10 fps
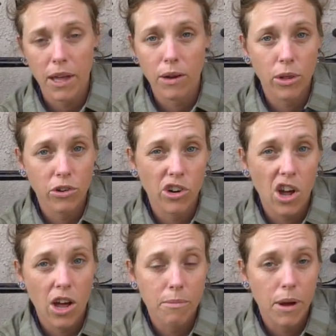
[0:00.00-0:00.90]
and whether or
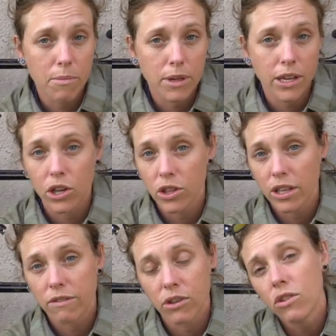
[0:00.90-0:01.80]
not it might be a good
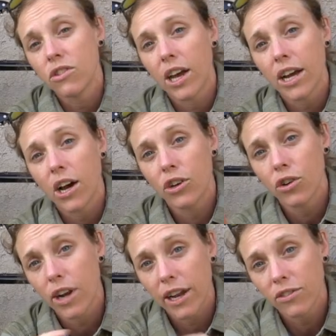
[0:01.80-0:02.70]
thing for you to take on
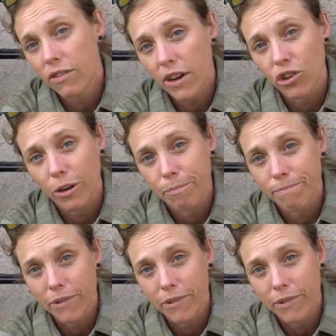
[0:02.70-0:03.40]
your next adventure.